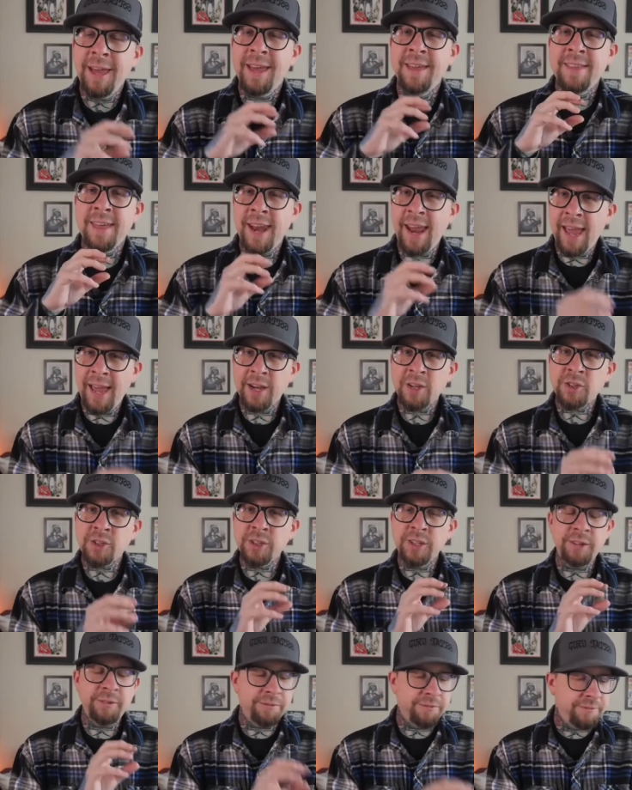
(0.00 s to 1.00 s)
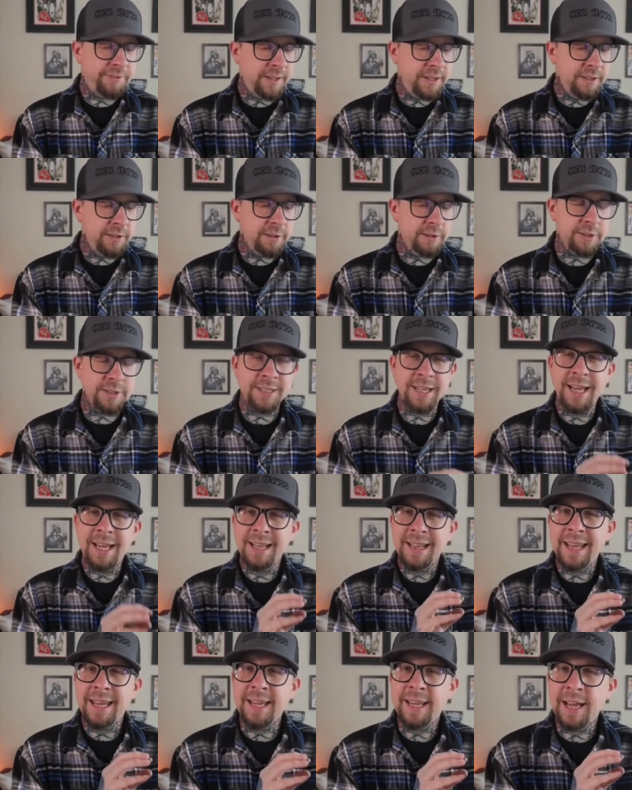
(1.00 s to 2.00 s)
and that actually feels
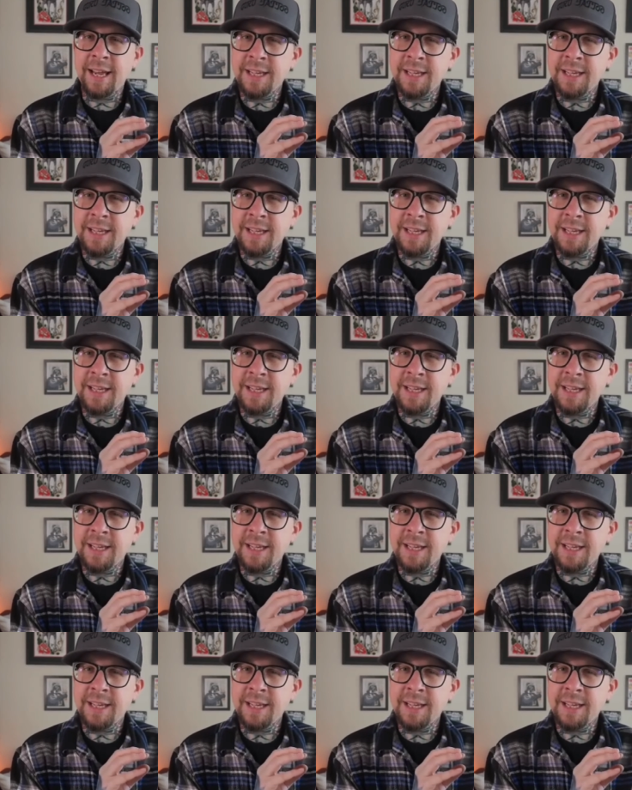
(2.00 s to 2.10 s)
like